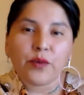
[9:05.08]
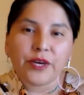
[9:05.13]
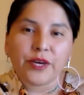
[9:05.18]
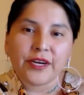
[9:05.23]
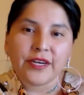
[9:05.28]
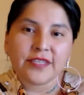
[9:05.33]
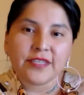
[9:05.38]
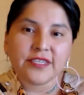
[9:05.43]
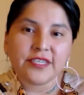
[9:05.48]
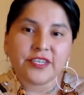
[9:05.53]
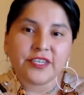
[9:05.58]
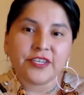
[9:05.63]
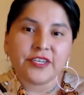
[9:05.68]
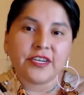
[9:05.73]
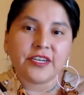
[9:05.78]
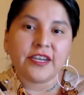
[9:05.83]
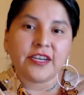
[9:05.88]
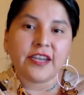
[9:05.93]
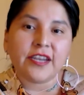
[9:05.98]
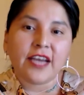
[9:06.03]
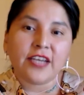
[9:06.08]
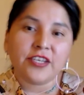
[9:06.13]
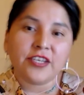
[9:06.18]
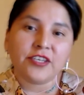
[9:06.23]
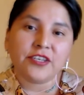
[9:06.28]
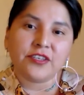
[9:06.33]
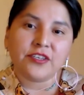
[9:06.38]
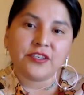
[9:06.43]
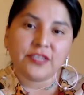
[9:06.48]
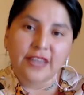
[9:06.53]
We're considered a
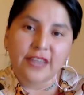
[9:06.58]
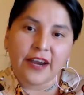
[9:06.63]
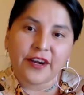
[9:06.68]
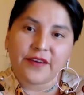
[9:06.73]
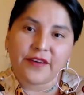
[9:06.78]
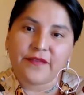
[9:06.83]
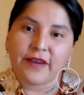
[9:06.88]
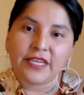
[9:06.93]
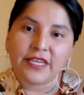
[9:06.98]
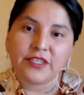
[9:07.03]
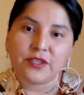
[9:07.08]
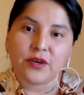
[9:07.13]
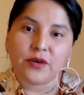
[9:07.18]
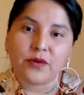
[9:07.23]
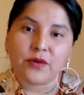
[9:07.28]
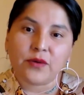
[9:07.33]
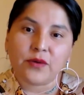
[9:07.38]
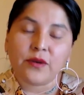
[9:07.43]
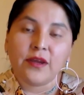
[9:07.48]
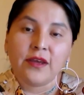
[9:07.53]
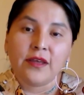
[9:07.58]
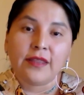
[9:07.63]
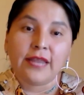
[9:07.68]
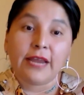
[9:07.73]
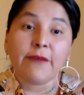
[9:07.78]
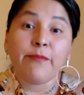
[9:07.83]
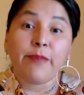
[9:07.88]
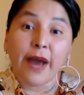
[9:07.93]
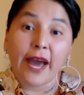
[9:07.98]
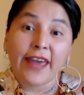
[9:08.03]
national sacrifice zone,
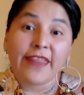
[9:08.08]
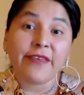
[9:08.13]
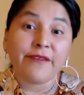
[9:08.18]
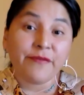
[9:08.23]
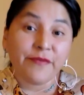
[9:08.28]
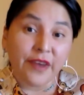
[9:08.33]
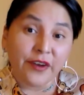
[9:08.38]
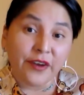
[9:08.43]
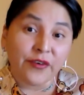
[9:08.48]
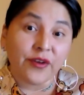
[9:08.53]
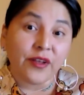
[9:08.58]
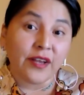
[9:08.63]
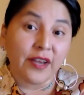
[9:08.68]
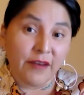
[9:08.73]
like by the federal